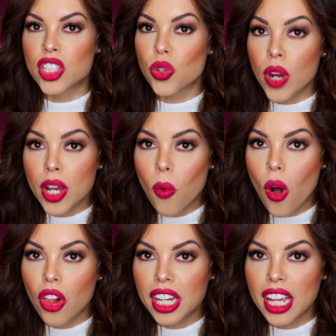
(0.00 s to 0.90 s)
It's great
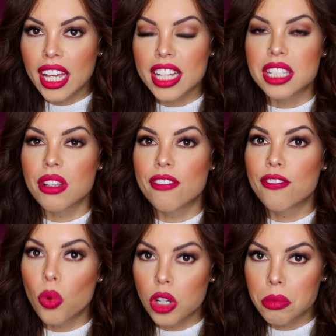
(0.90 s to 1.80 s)
quality, it's
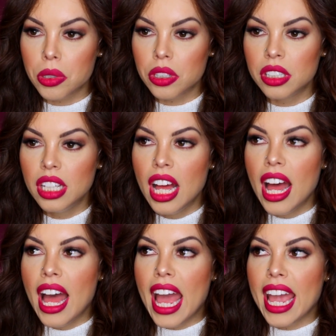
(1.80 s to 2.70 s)
affordable,
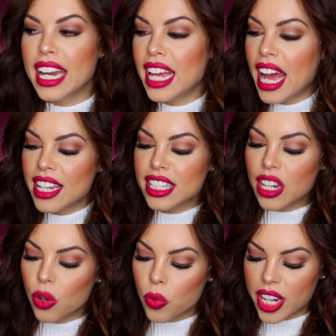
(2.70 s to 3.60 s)
and it has
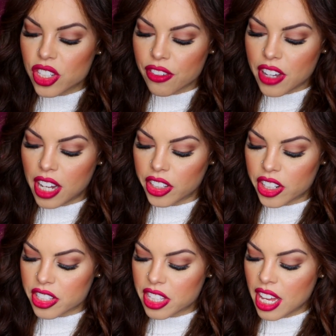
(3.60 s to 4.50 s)
like a range of
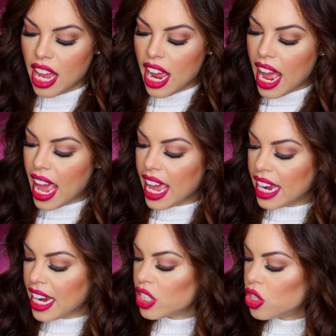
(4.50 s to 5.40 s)
colors.
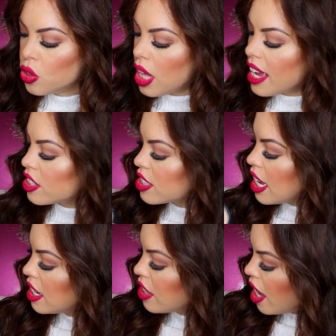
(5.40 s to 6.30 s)
And I do like
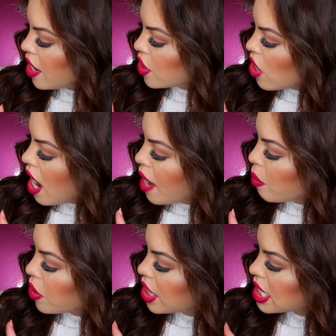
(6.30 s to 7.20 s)
setting the under
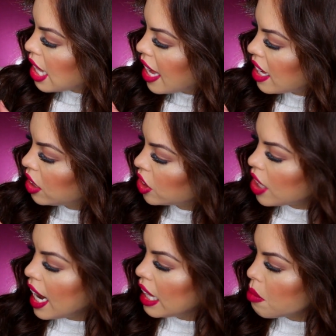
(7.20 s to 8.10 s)
eye with this light
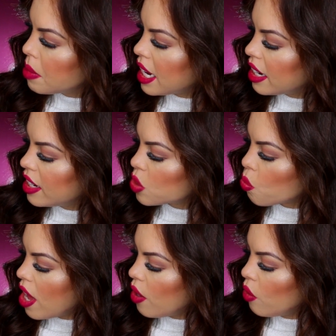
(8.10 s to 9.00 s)
color and the banana
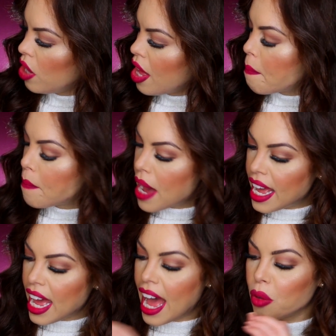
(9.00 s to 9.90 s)
as well.
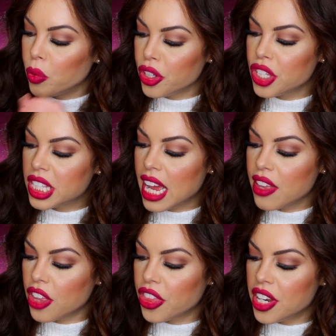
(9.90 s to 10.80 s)
But I will
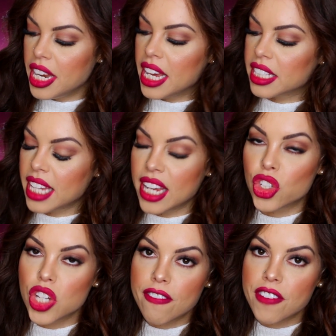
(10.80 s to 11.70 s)
say that the NYX
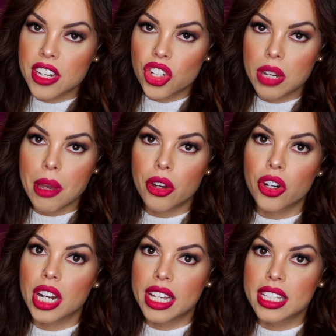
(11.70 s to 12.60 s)
HD Finishing
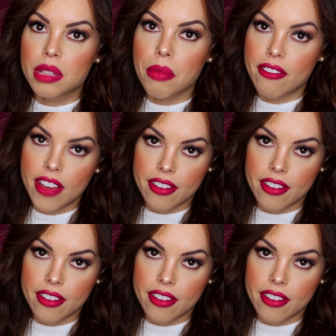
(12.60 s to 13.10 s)
Powder is my